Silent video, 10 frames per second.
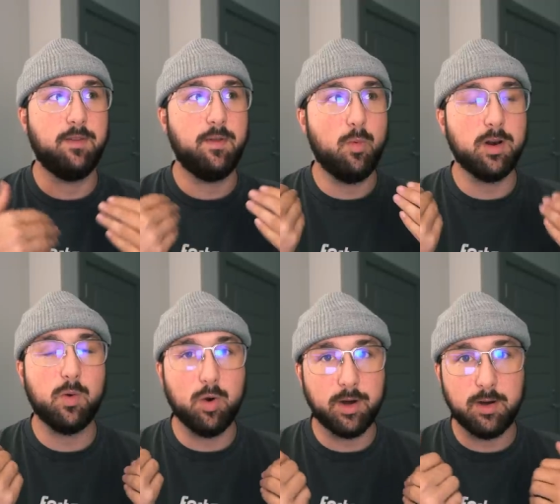if you want to
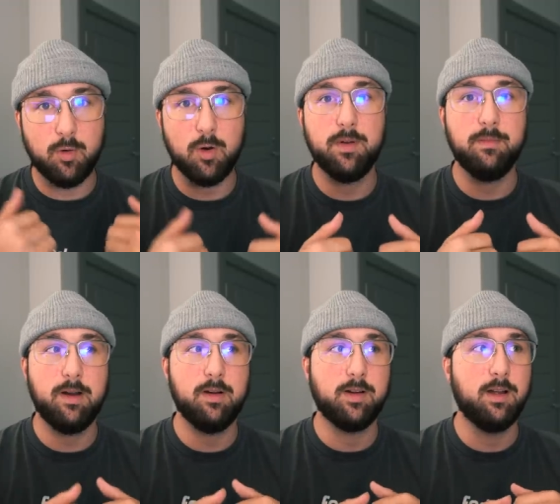work in corporate
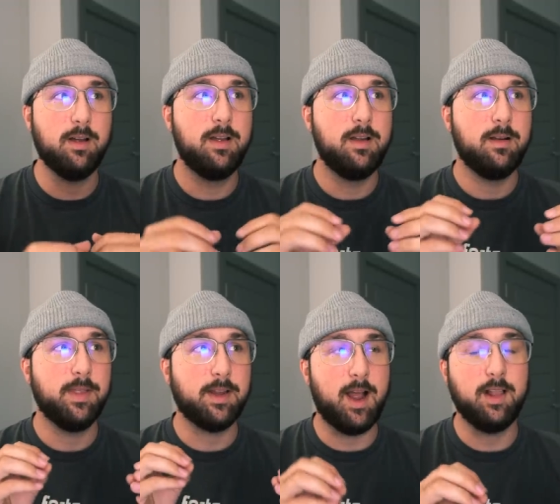America,
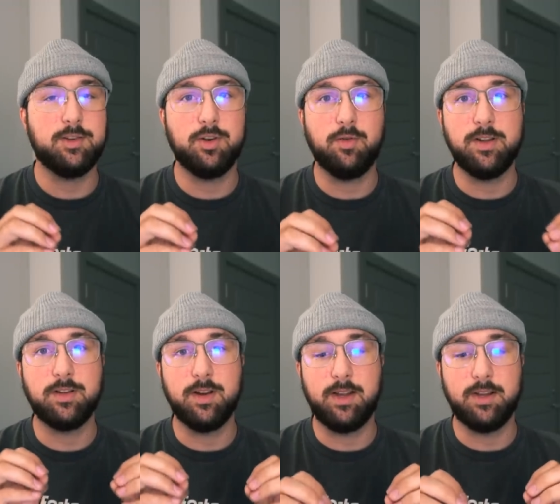the college degree is
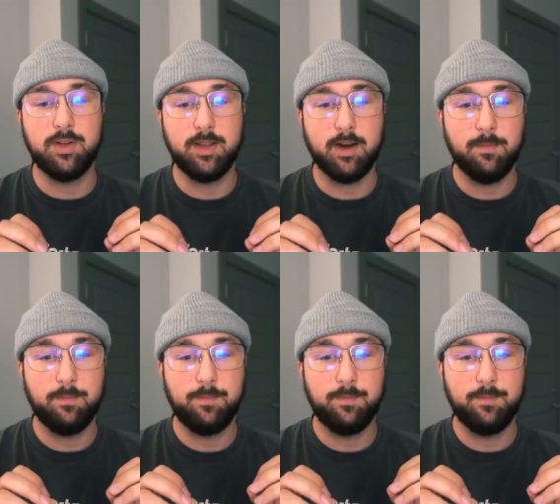going to get you there.